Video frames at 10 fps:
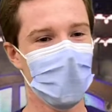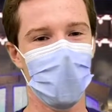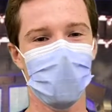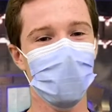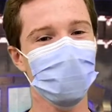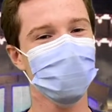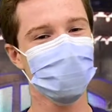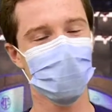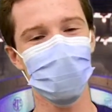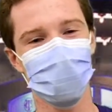and it is
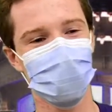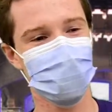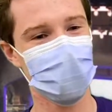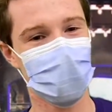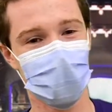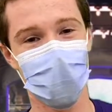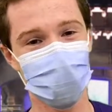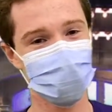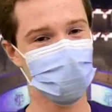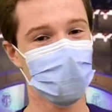so good to be here
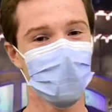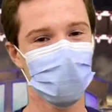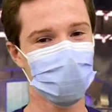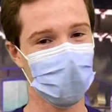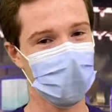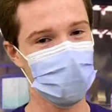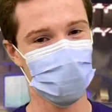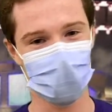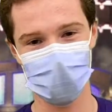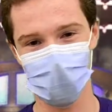hosting the Friday
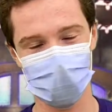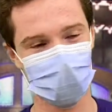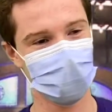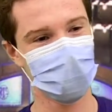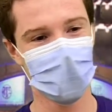Morning Message.